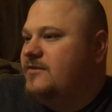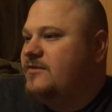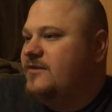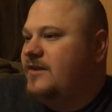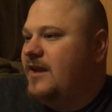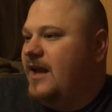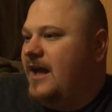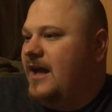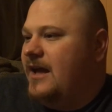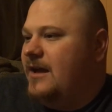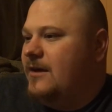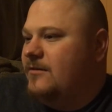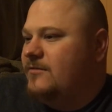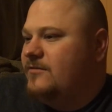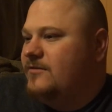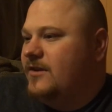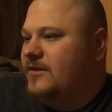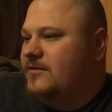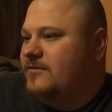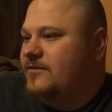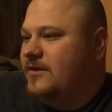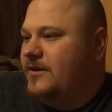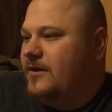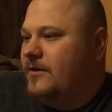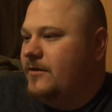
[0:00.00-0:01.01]
Styles
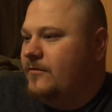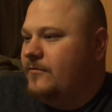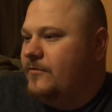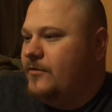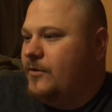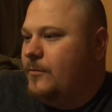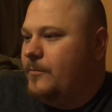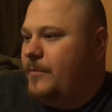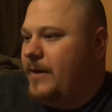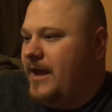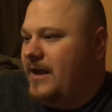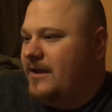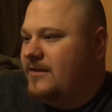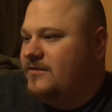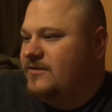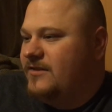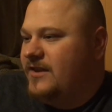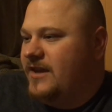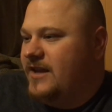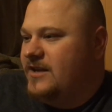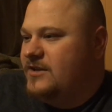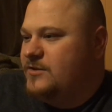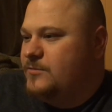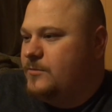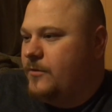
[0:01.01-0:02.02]
does an interview
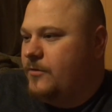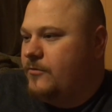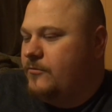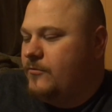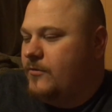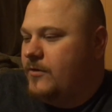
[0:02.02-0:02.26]
backstage with